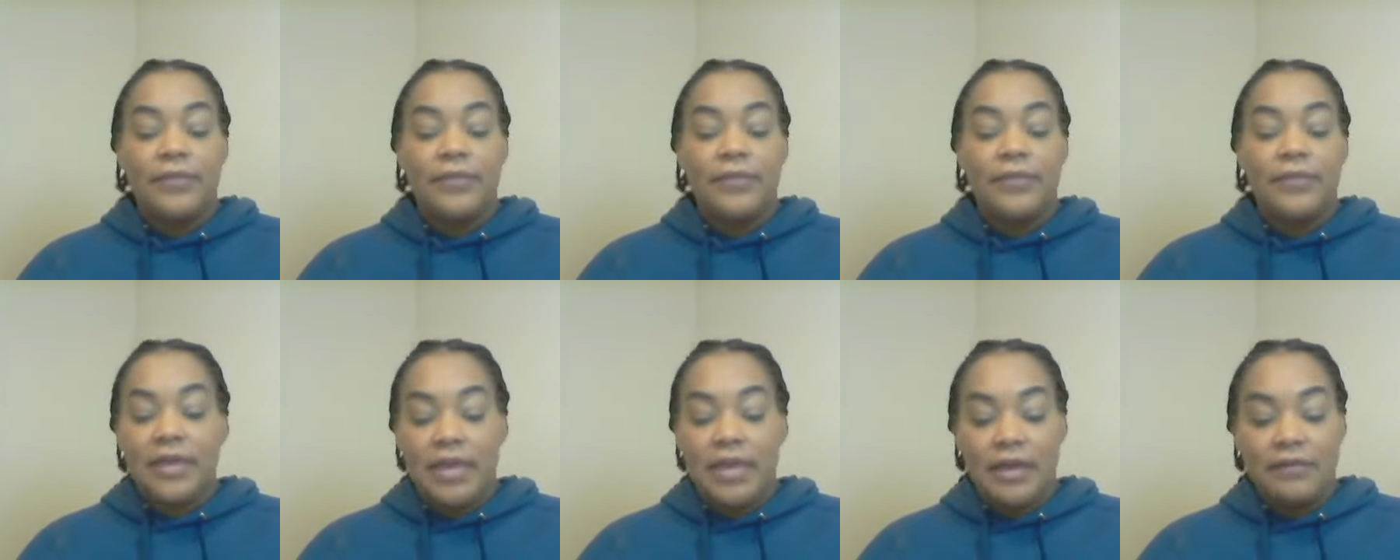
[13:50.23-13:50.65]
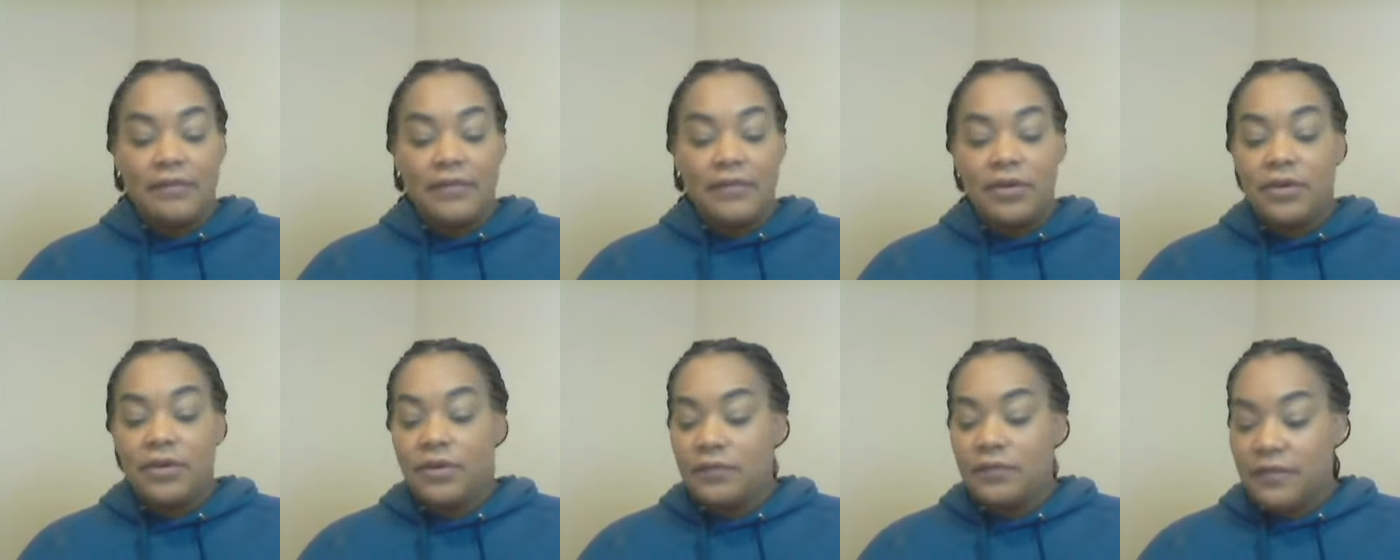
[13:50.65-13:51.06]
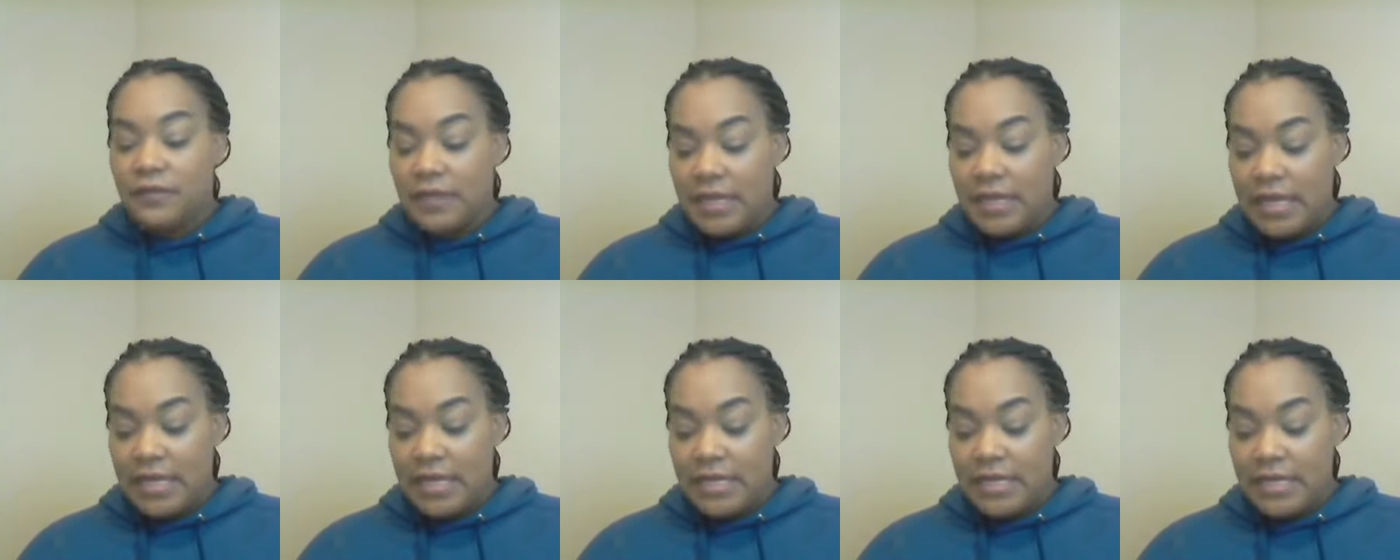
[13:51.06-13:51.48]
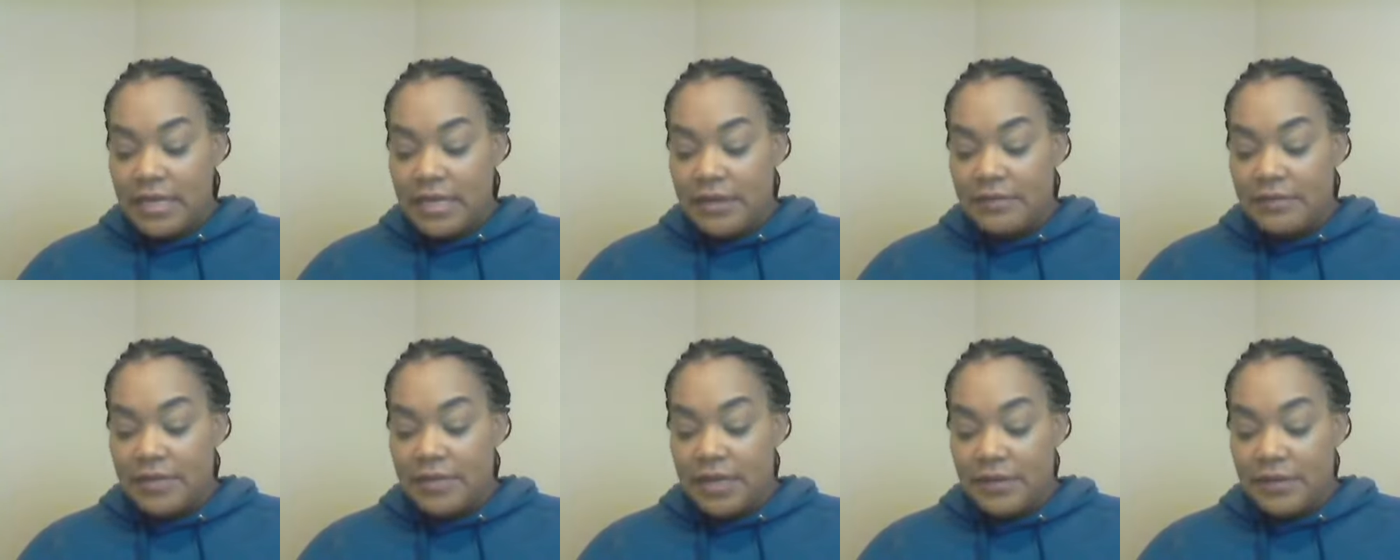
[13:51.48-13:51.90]
We have no earthly
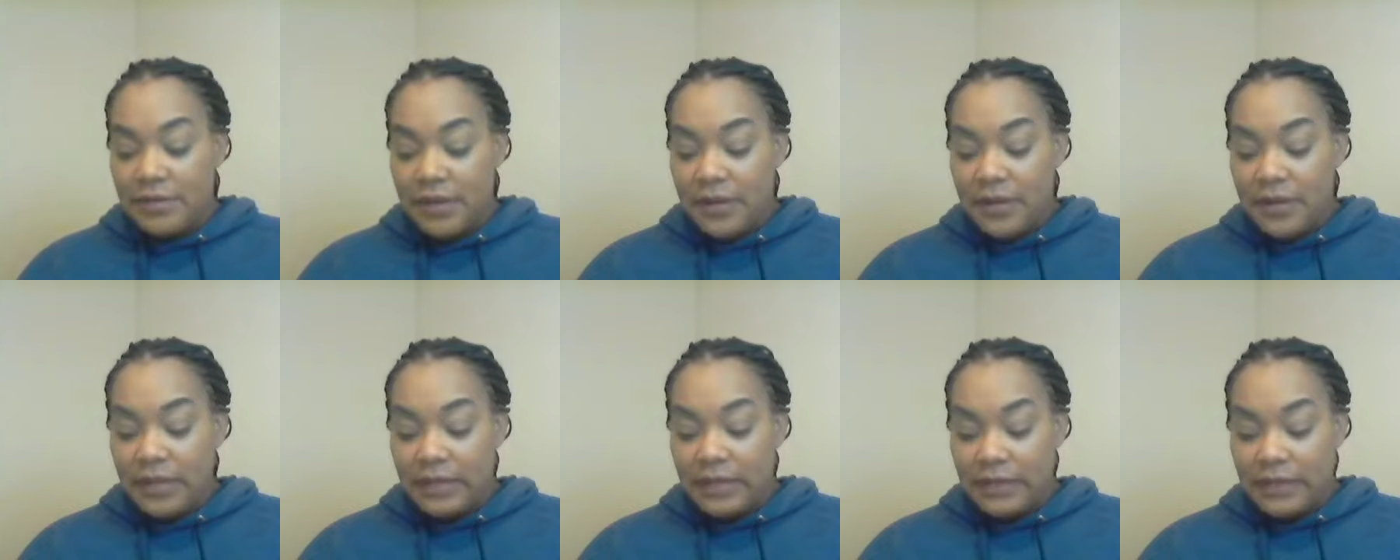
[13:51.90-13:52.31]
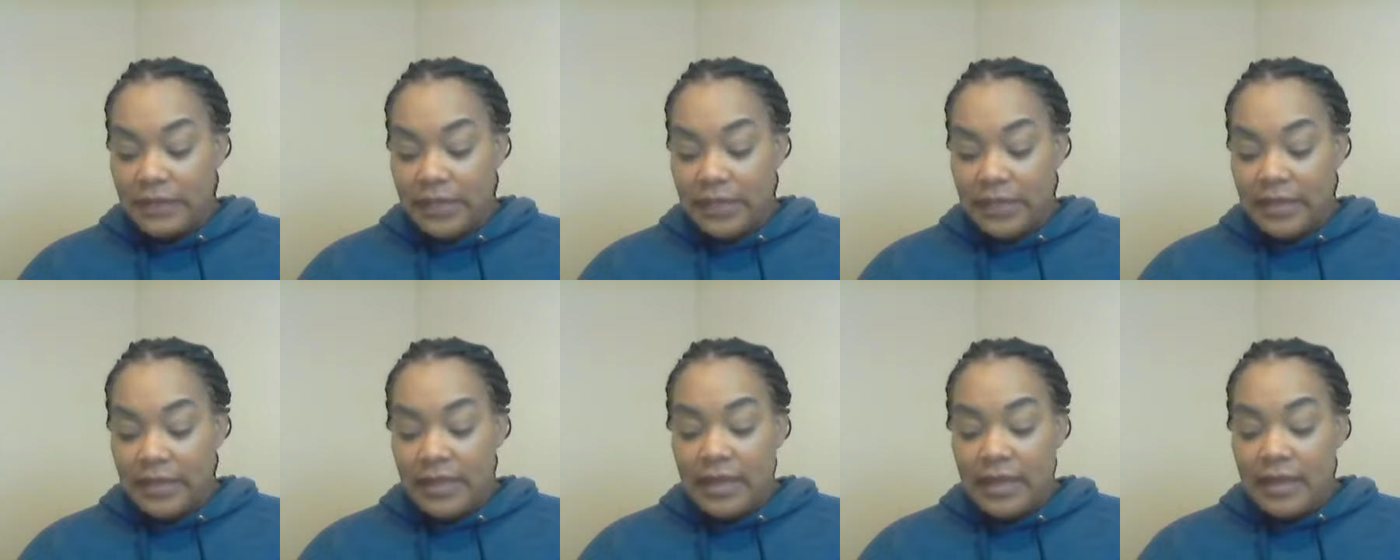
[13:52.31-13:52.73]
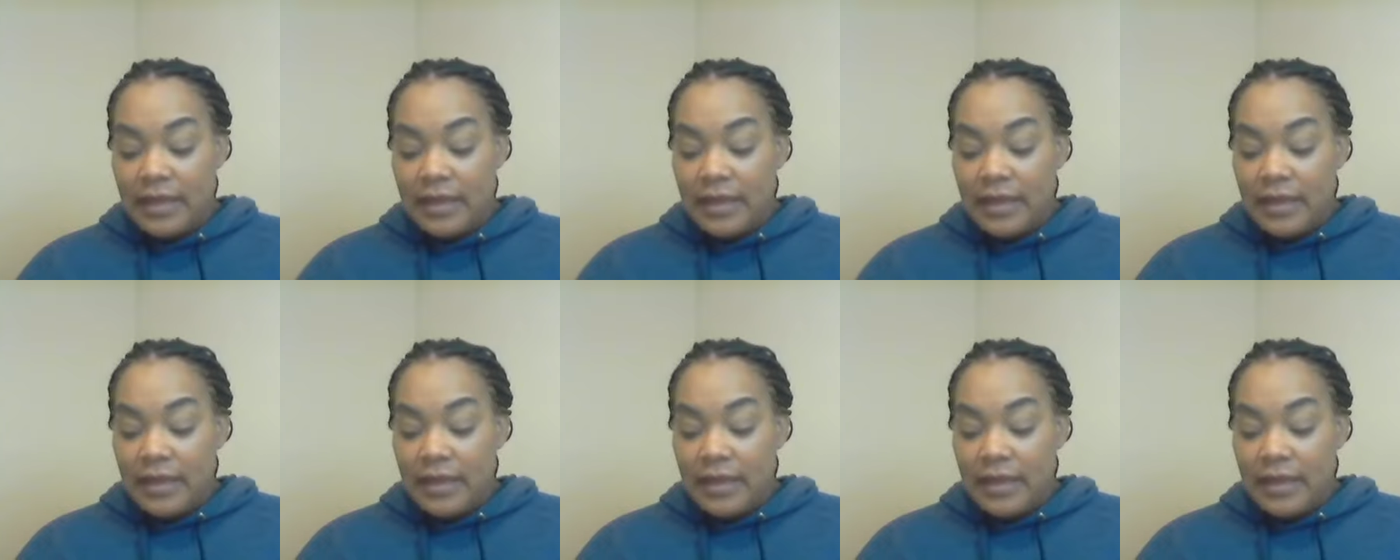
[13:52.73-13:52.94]
idea. But apparently,